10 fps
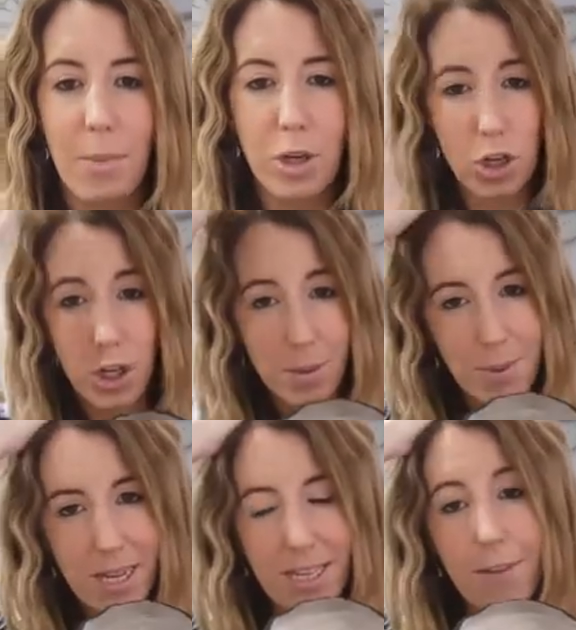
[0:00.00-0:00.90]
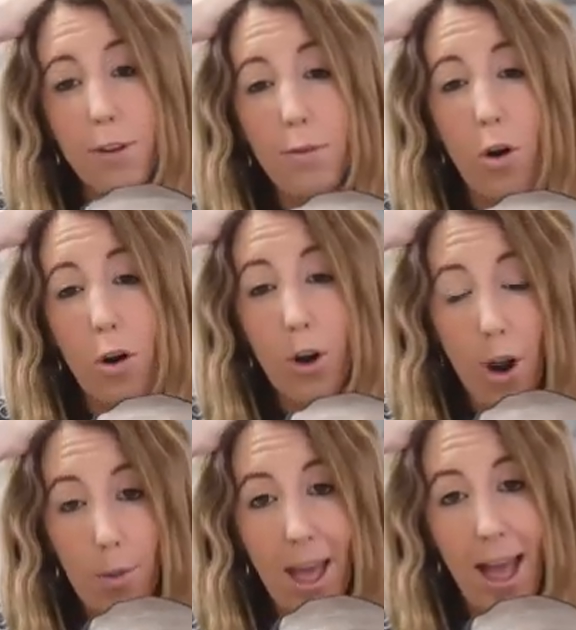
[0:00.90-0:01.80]
which just means if you've got
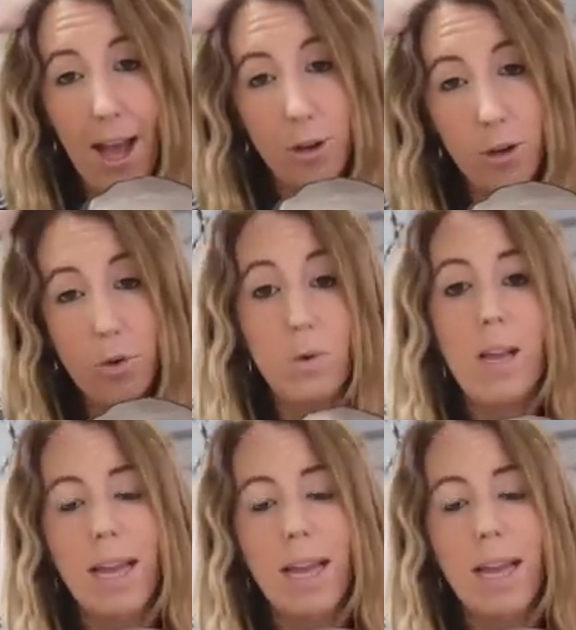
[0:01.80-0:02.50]
no hair at all,